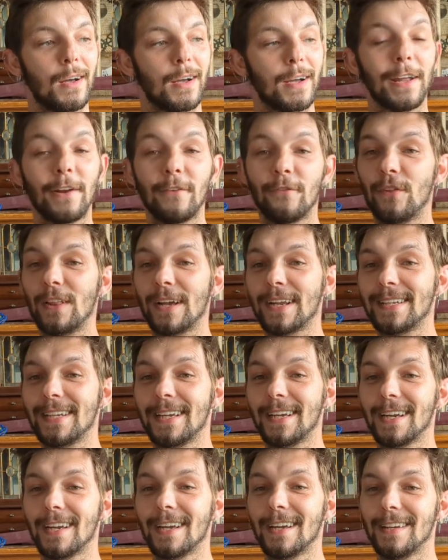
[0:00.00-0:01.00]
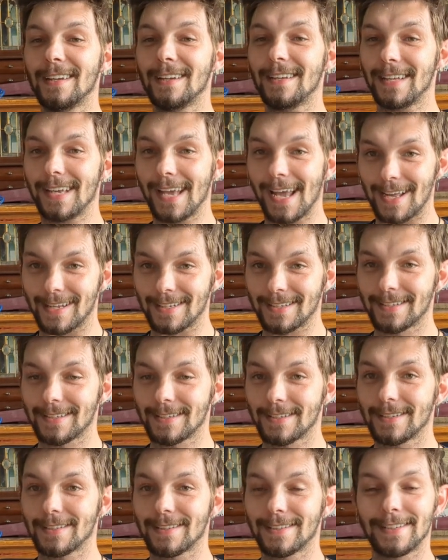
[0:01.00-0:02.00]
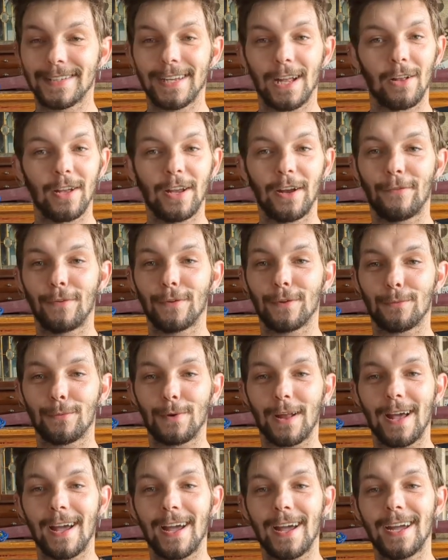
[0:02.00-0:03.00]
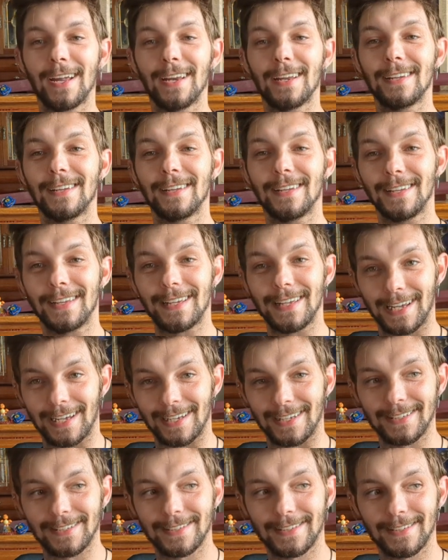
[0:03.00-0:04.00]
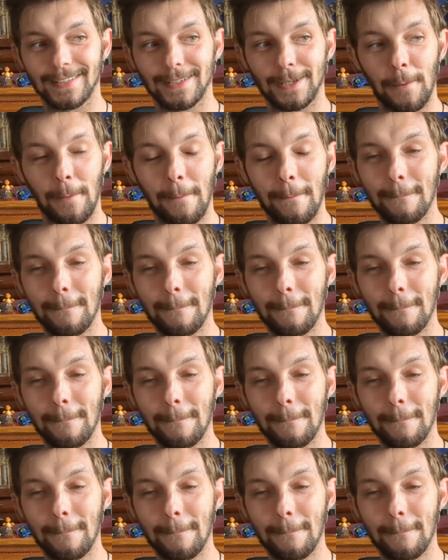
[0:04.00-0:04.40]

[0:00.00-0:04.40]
conflicting, yes. Still here for the ride, yes.